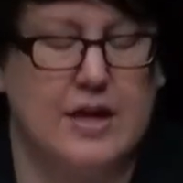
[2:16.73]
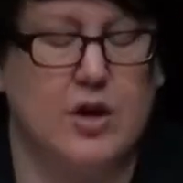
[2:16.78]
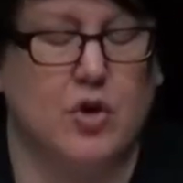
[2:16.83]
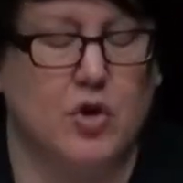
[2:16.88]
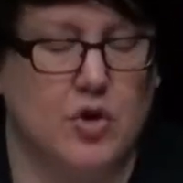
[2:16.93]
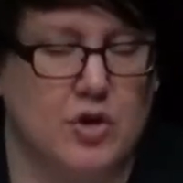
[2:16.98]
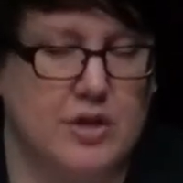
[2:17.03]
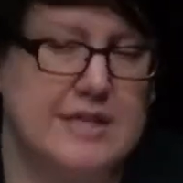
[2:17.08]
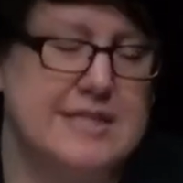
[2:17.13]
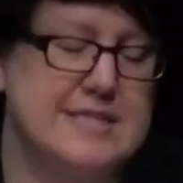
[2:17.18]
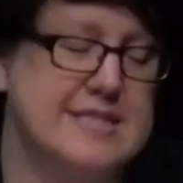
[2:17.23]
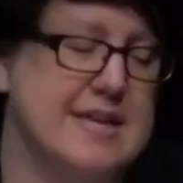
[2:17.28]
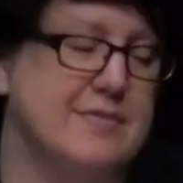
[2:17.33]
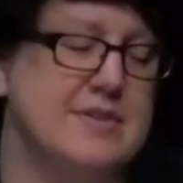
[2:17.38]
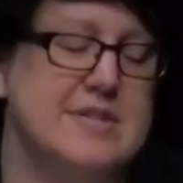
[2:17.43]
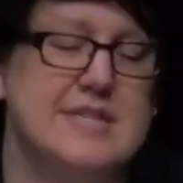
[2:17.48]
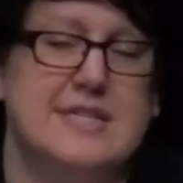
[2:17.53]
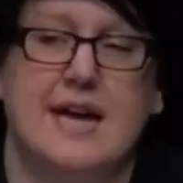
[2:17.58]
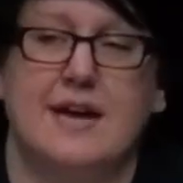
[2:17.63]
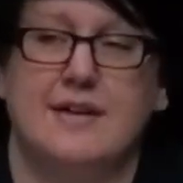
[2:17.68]
early
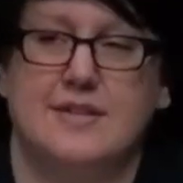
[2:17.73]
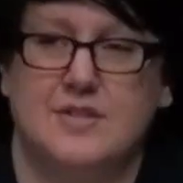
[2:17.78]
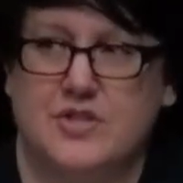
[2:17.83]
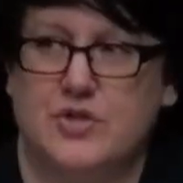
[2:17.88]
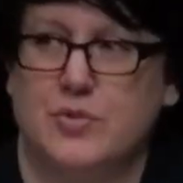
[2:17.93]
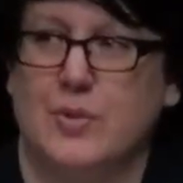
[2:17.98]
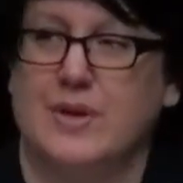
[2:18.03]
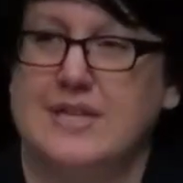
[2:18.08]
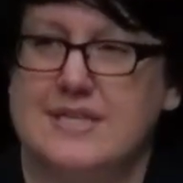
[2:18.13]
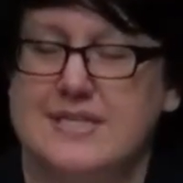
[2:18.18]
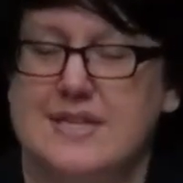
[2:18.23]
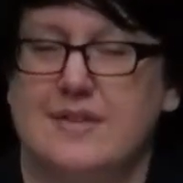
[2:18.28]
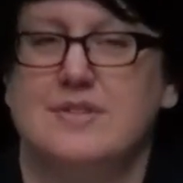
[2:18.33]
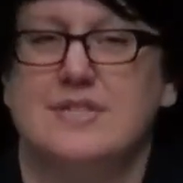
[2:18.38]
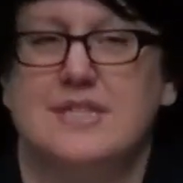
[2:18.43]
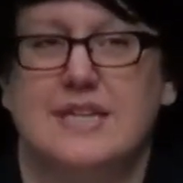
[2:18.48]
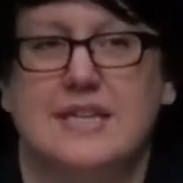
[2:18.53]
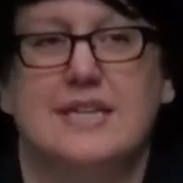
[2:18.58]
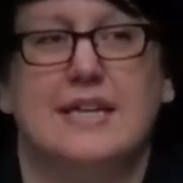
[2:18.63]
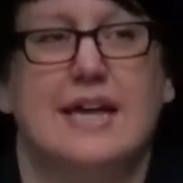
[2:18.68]

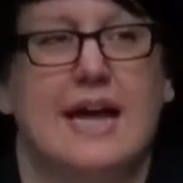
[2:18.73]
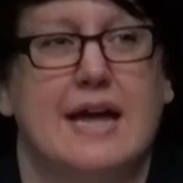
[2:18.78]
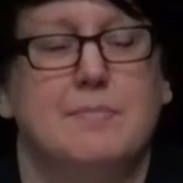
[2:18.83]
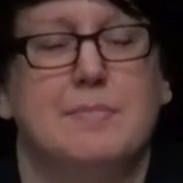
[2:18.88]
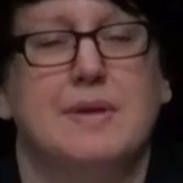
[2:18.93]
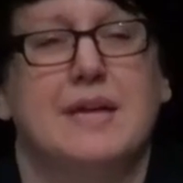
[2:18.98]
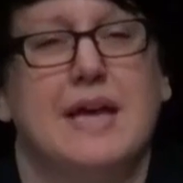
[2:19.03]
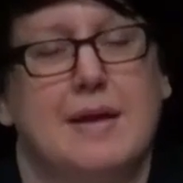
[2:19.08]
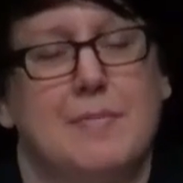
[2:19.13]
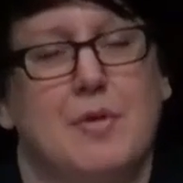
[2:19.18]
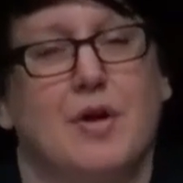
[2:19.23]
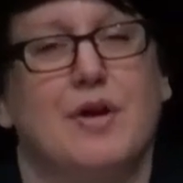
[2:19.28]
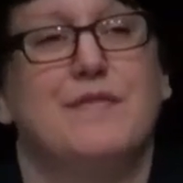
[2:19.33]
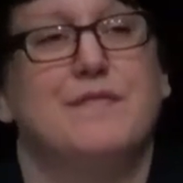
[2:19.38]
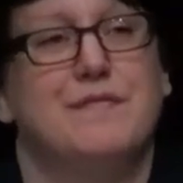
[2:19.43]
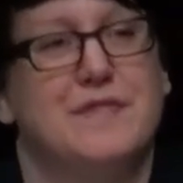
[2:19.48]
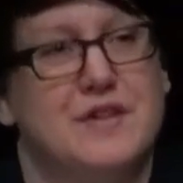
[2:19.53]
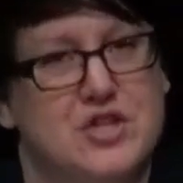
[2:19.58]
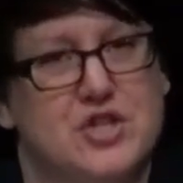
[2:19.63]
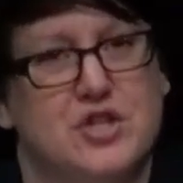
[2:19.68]
2017, Ken became our
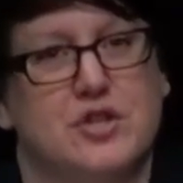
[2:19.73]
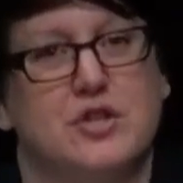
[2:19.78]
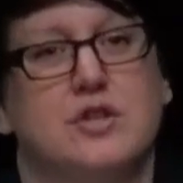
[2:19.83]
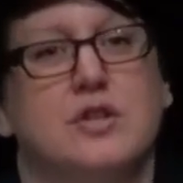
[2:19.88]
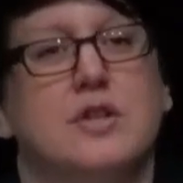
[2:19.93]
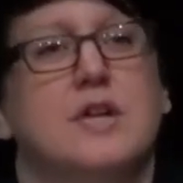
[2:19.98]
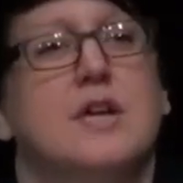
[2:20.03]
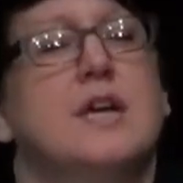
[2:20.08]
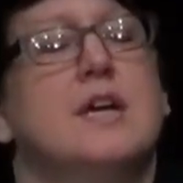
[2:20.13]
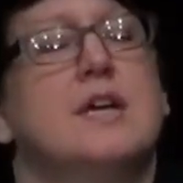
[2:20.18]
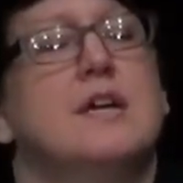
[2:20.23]
official